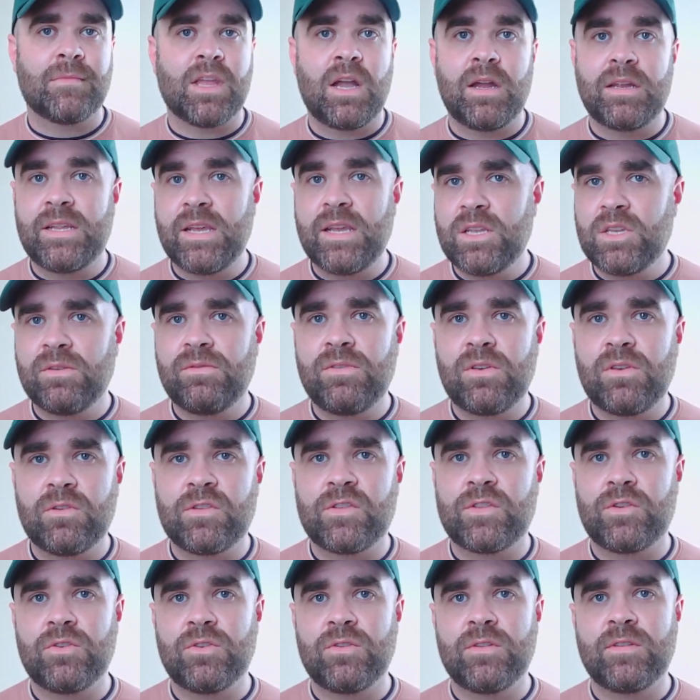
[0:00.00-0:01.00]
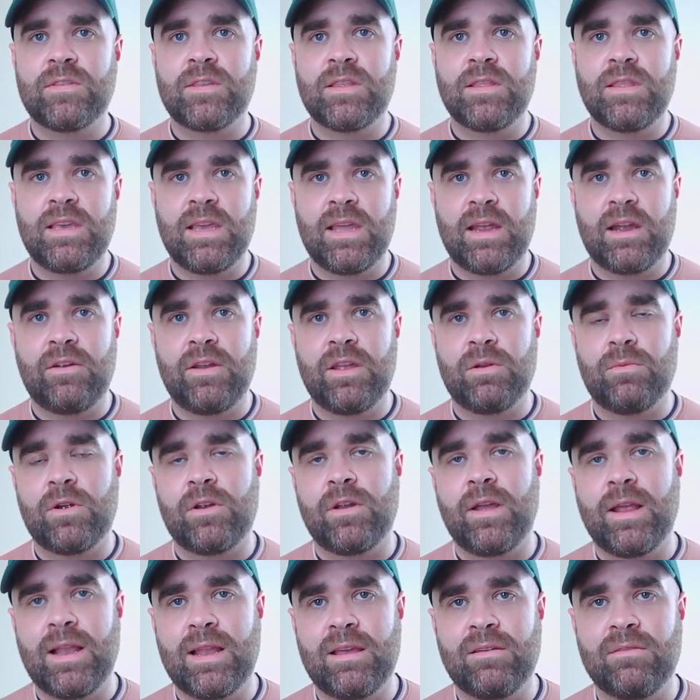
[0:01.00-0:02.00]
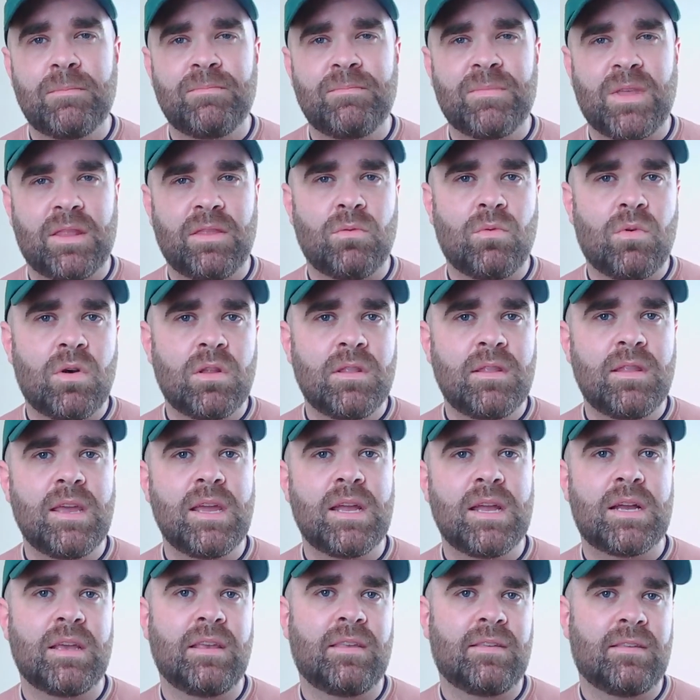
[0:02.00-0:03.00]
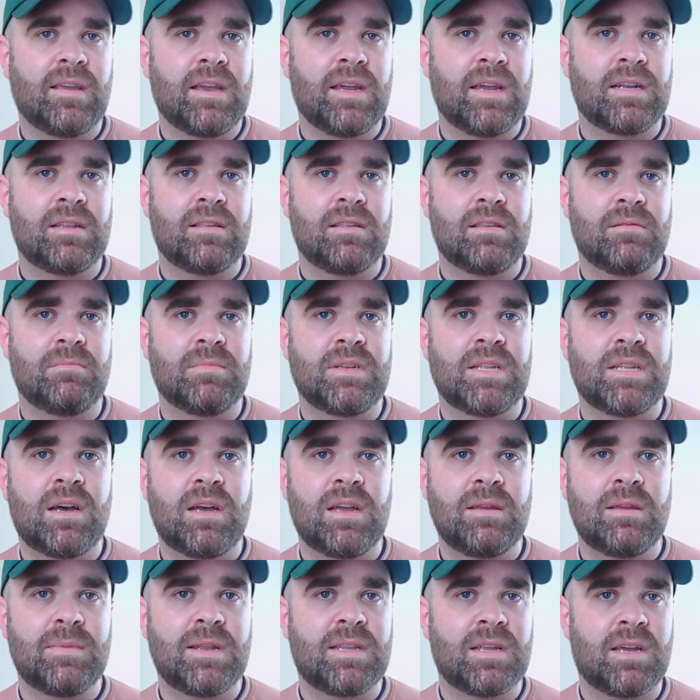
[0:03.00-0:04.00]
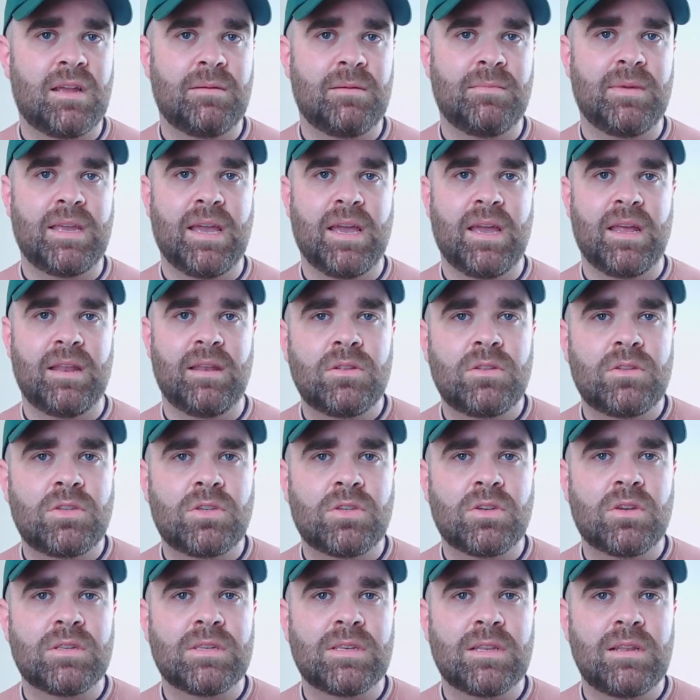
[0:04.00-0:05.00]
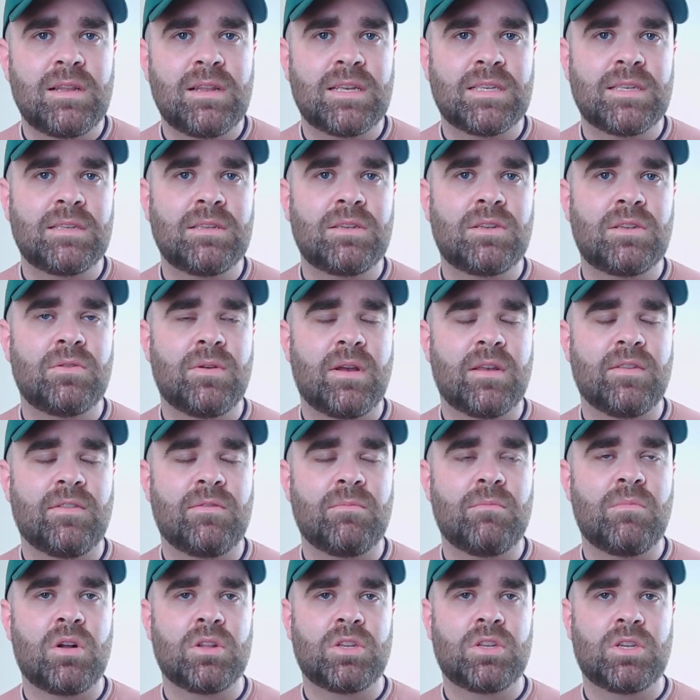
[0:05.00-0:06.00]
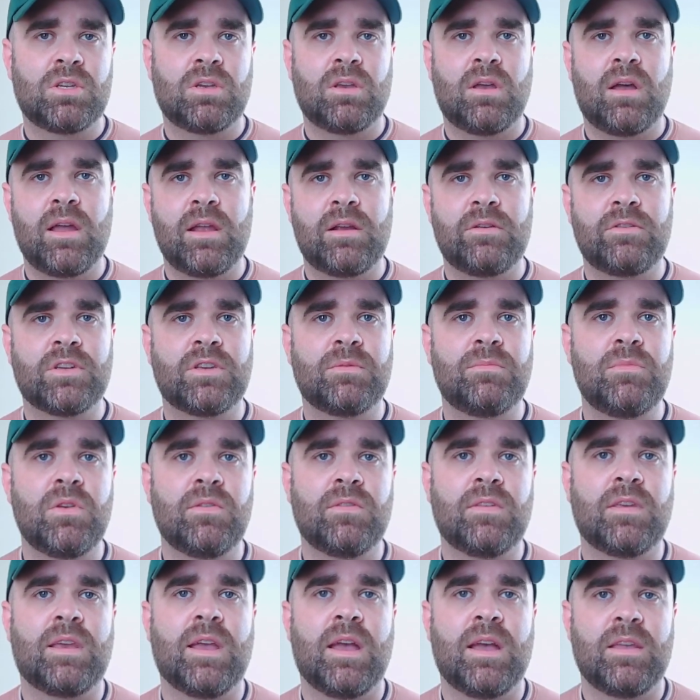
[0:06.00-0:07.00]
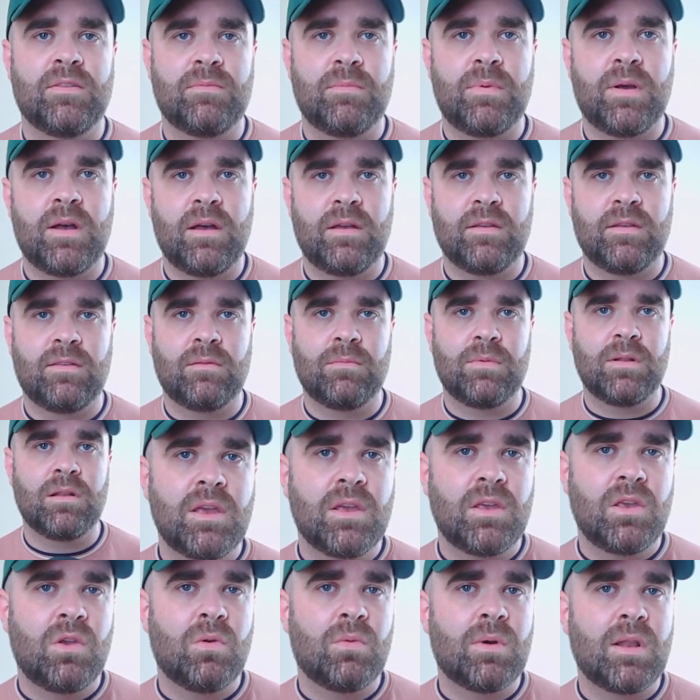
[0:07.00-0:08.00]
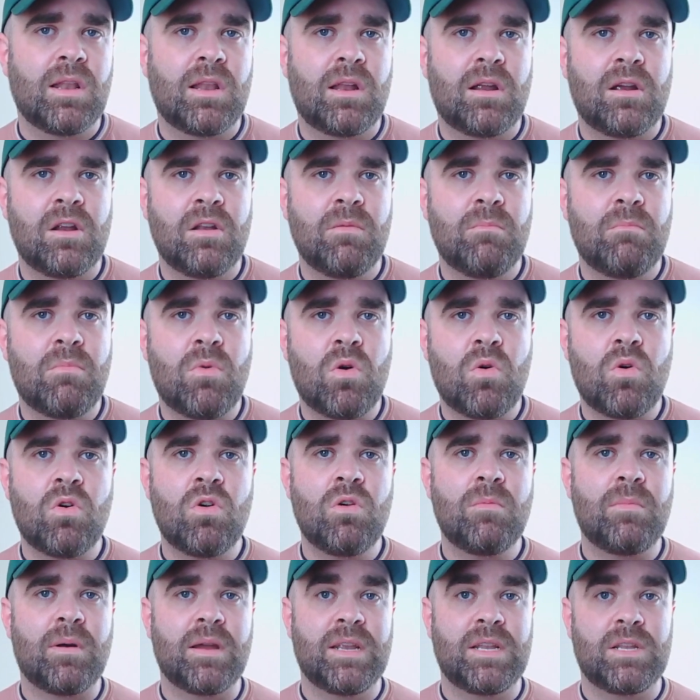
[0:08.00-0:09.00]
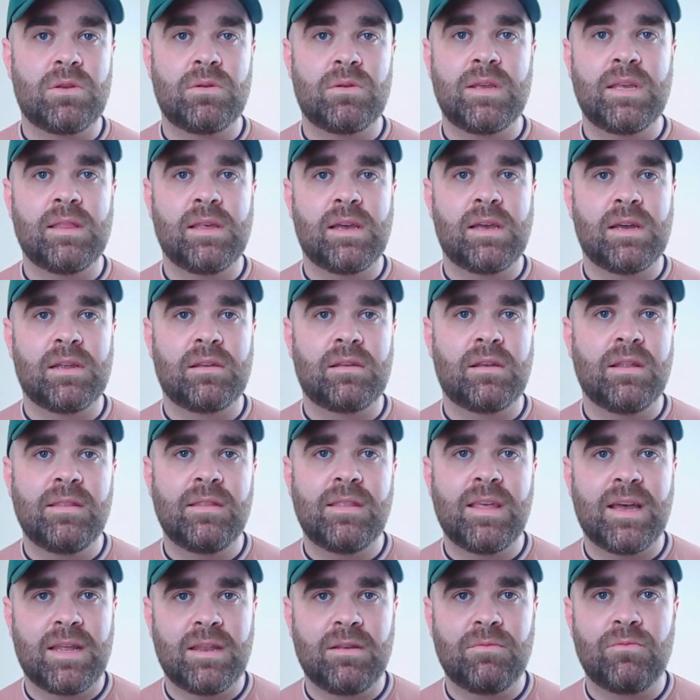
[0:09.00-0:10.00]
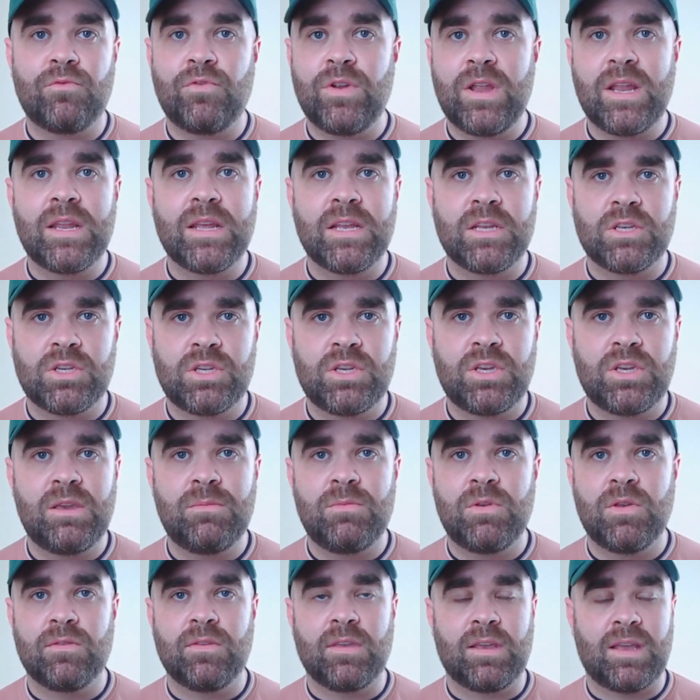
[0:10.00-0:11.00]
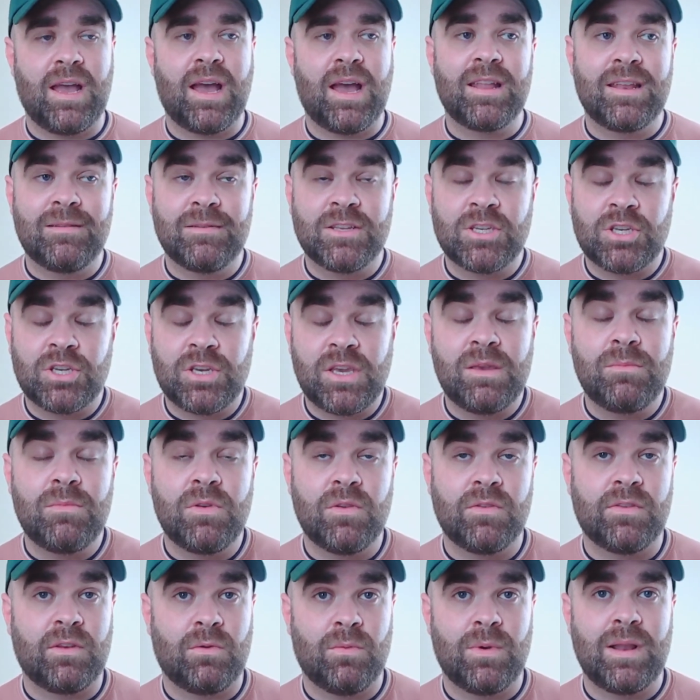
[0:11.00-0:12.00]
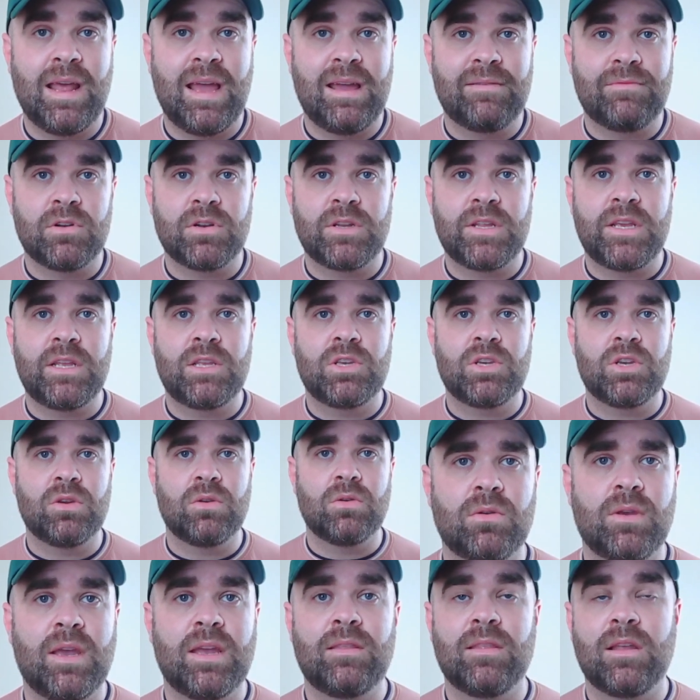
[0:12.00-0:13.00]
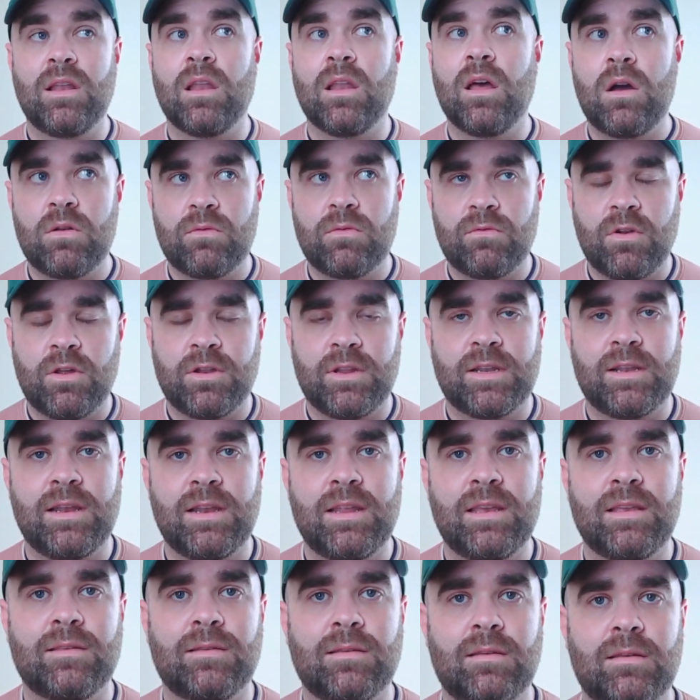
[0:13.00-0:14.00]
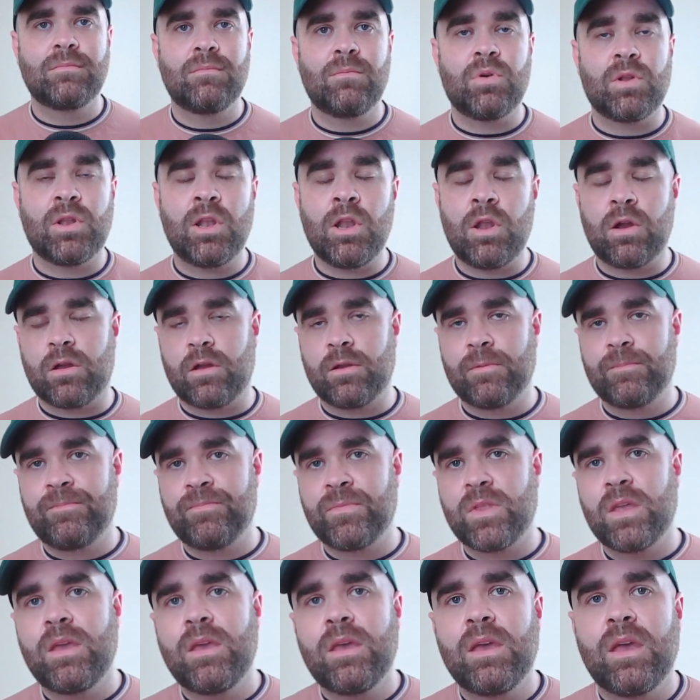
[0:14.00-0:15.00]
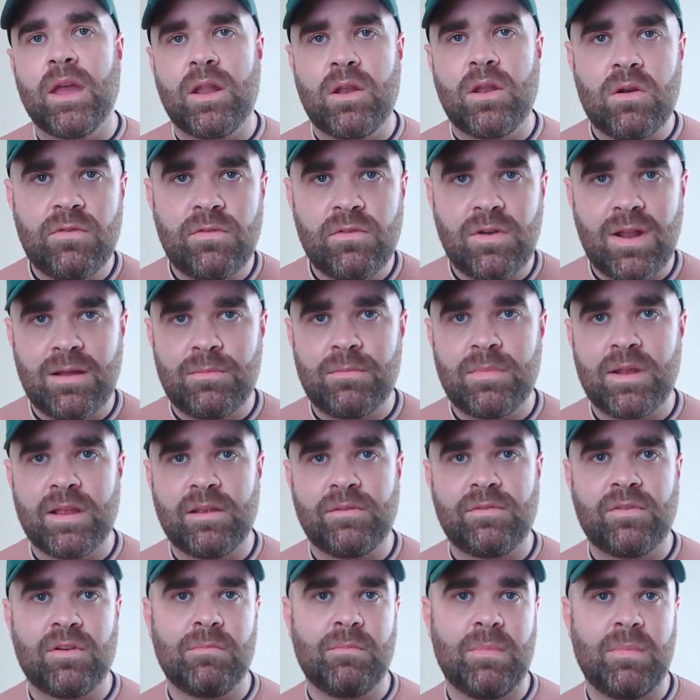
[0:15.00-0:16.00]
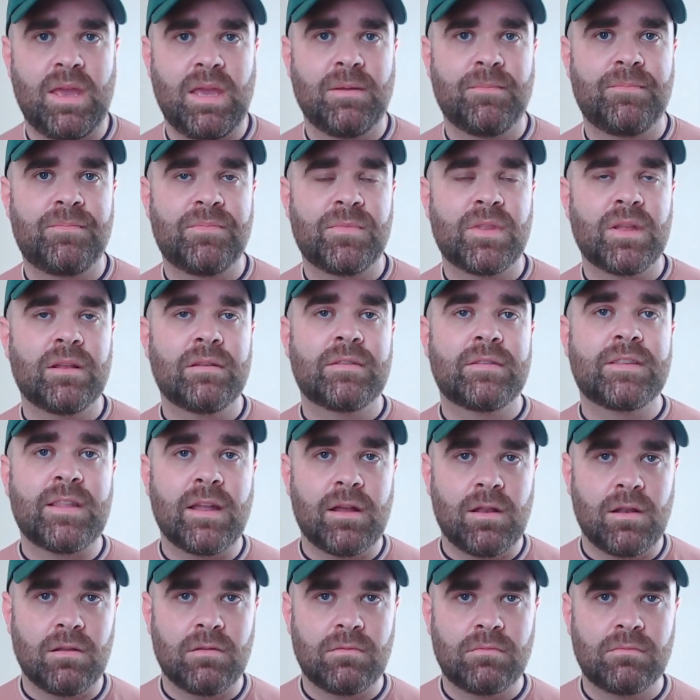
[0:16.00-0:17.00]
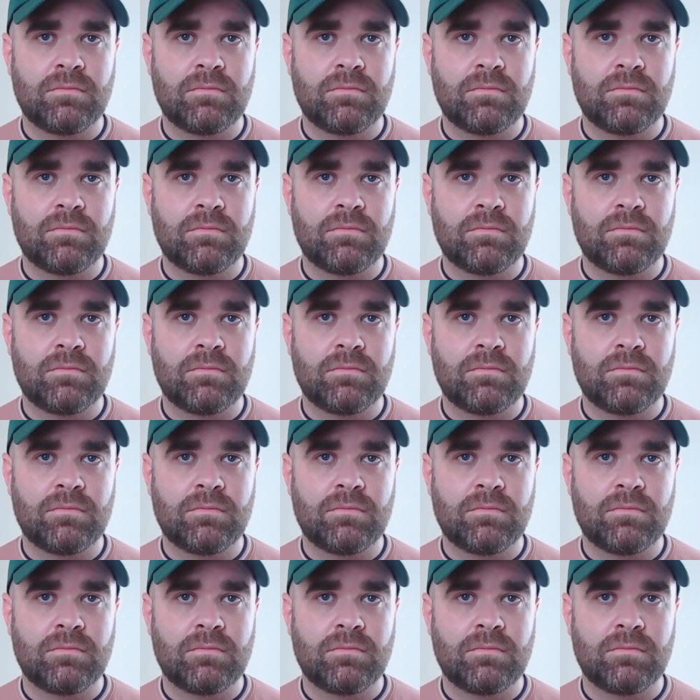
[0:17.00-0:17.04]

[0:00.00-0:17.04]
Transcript: I teach a few students in the area where I live, and the one thing I say to them time and time again, just listen to as much Irish music as possible. You will learn more by doing that than reading sheet music, and sheet music will ever teach you, in the long run at least. But look, enough rambling from me. Still,